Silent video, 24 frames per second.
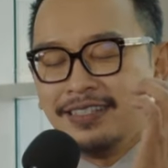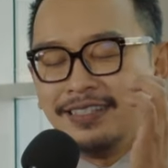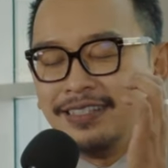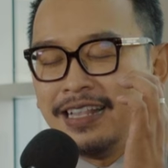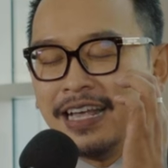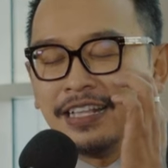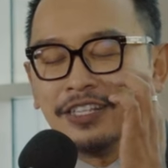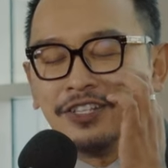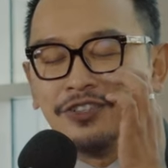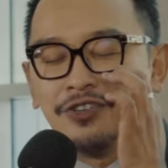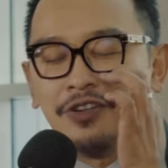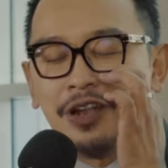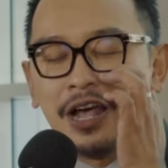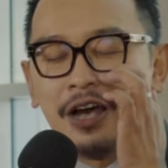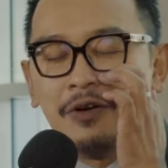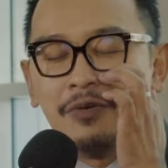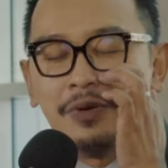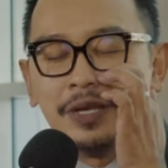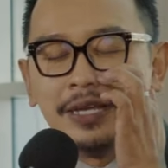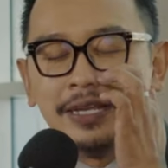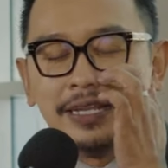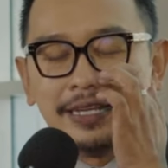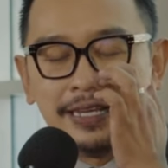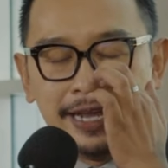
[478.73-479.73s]
That's not
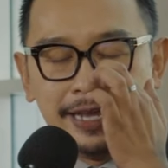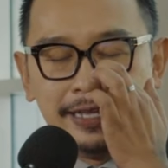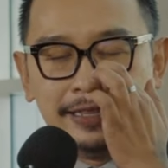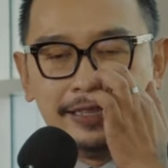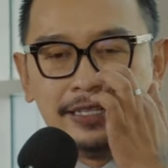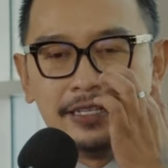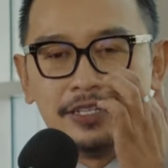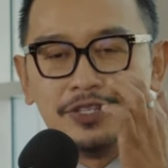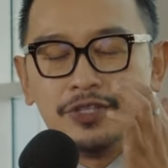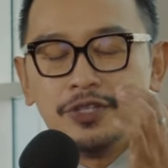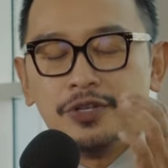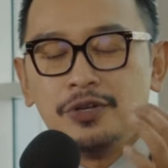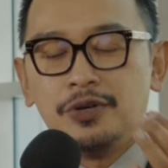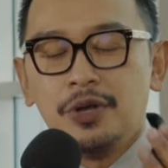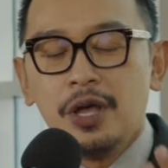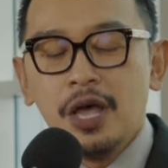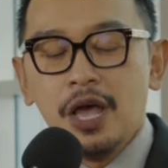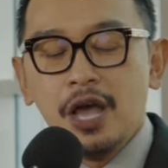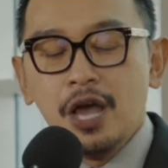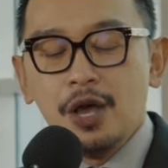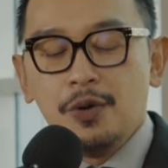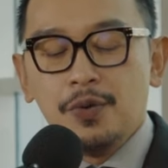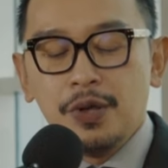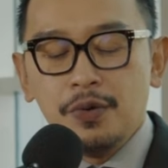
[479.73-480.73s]
our indicator. So
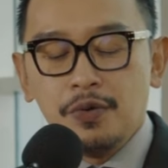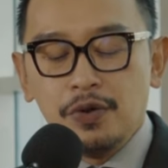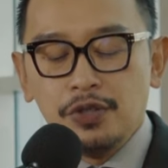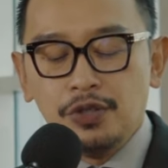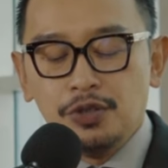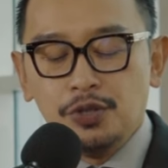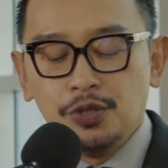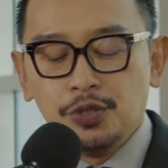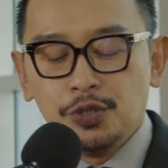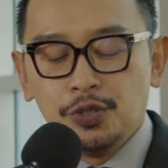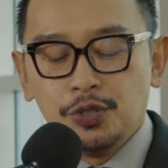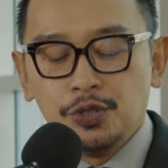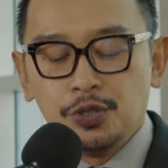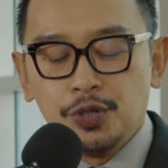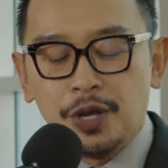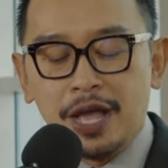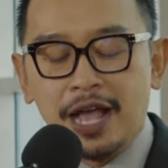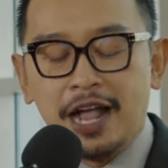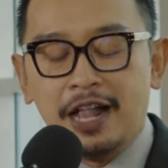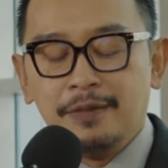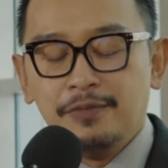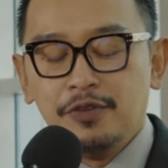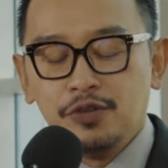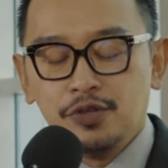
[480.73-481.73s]
we want to
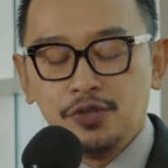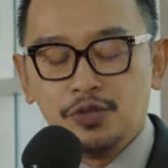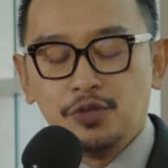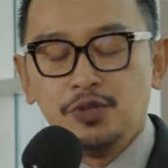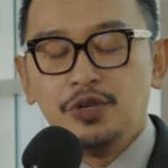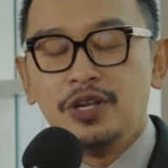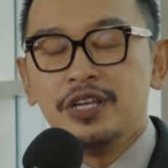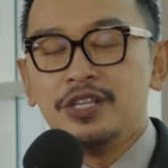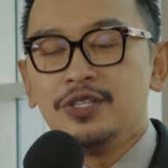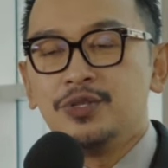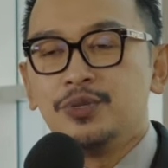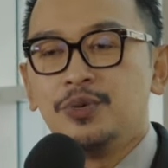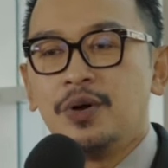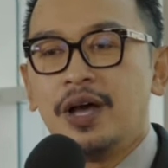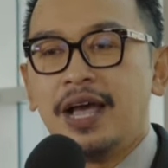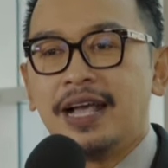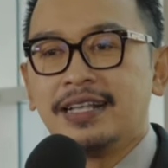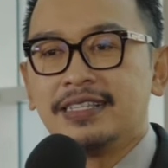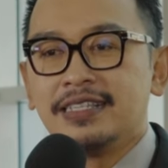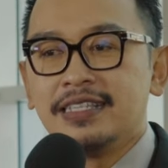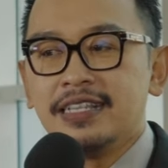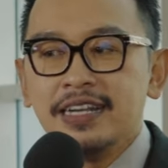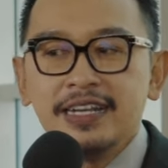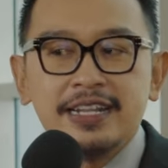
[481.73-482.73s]
help those students who are
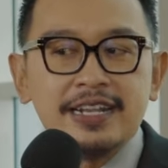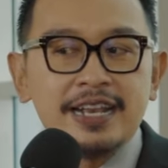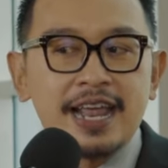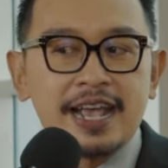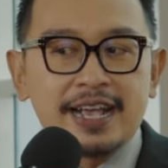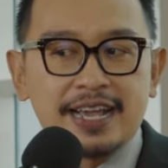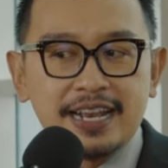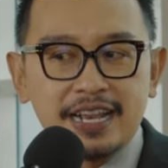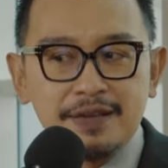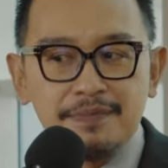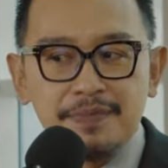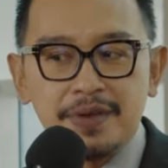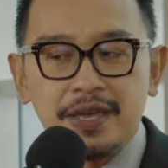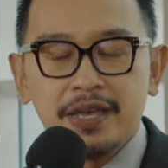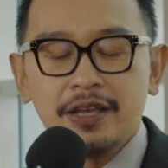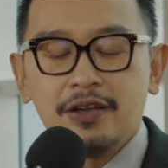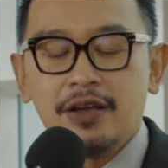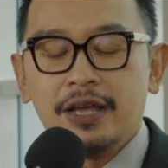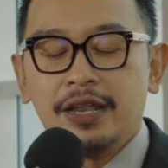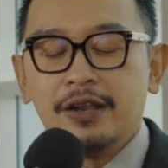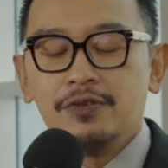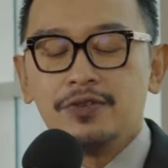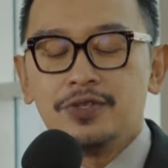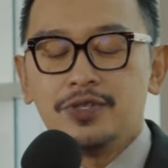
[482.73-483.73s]
excellent in academic
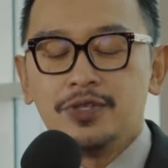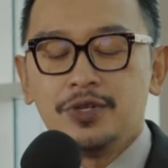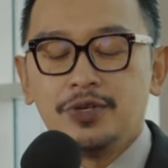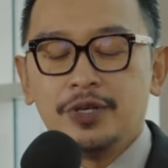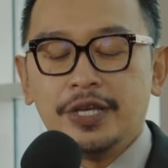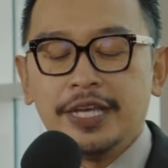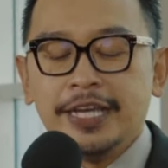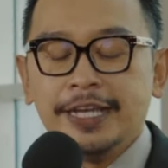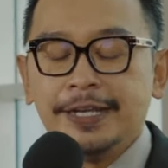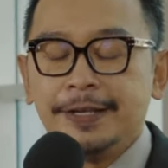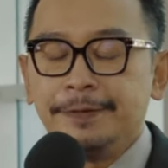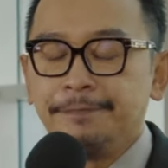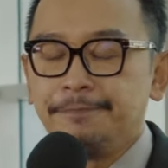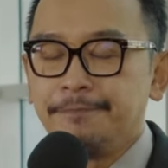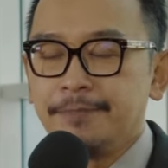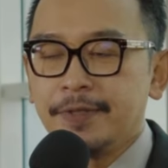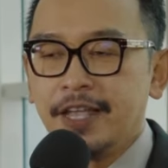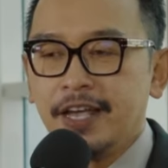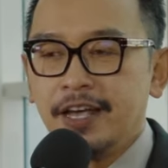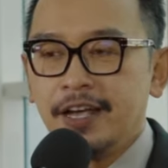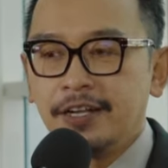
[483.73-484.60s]
and also in